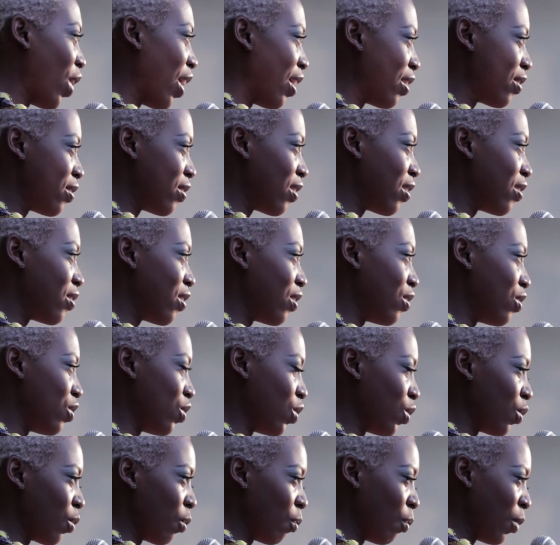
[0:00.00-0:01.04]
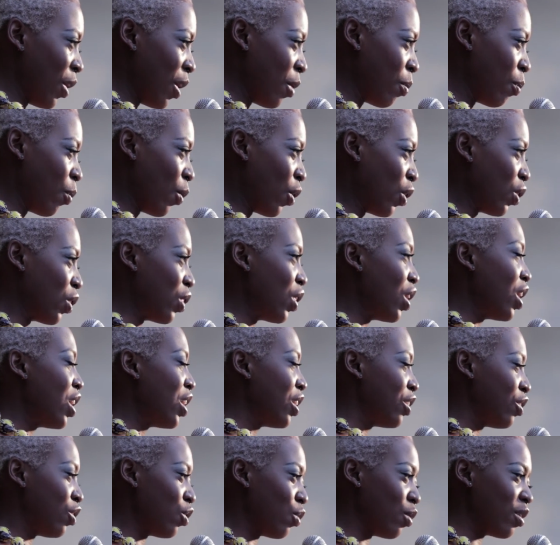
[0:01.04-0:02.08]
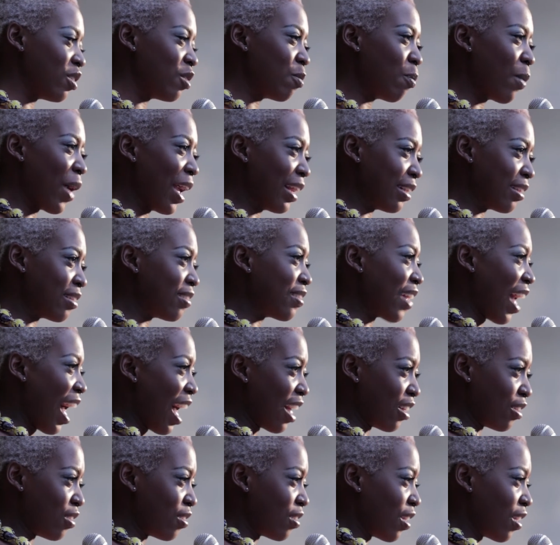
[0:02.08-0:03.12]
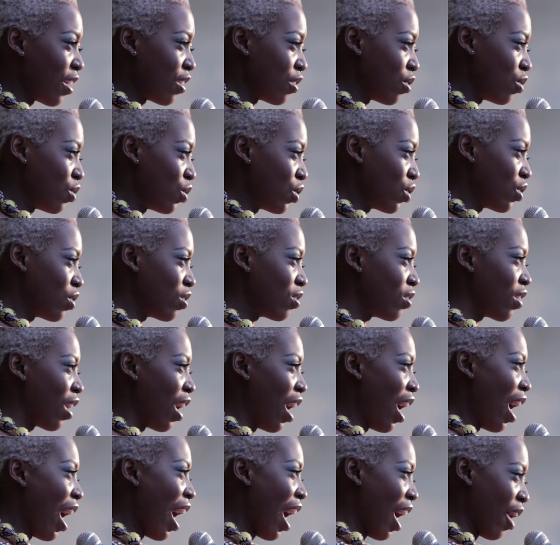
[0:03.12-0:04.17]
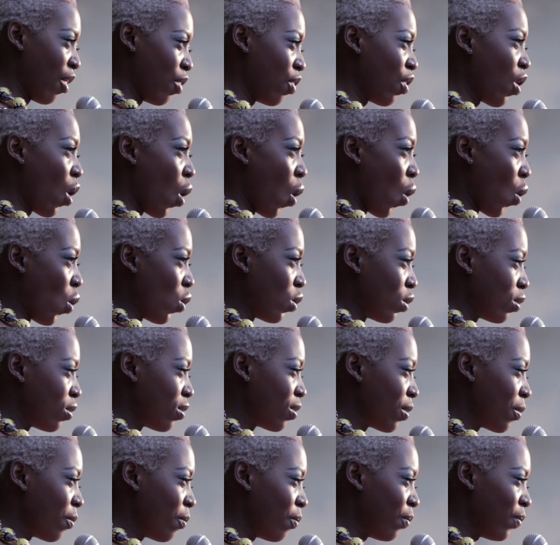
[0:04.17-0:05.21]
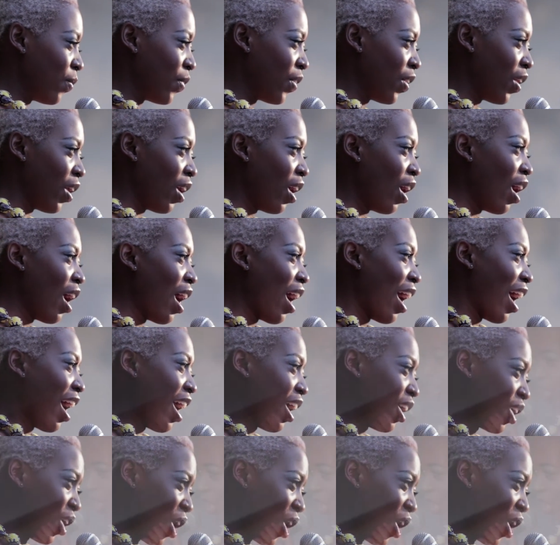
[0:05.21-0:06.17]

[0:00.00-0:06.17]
raises its people to respect its ancestors and the old. A